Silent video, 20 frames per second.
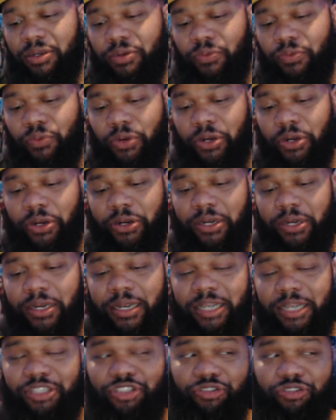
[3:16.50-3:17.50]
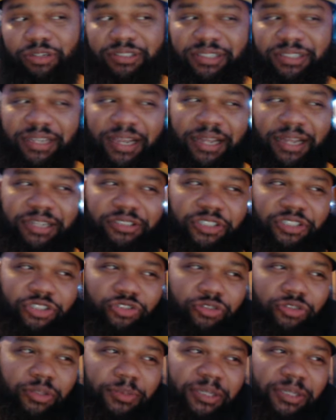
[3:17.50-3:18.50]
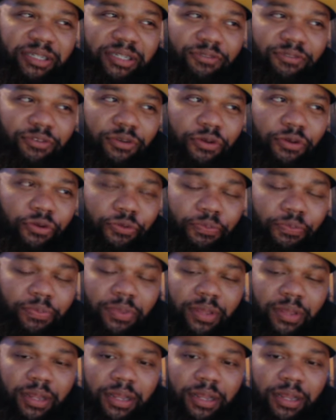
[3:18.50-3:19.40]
where I stress again is extremely difficult,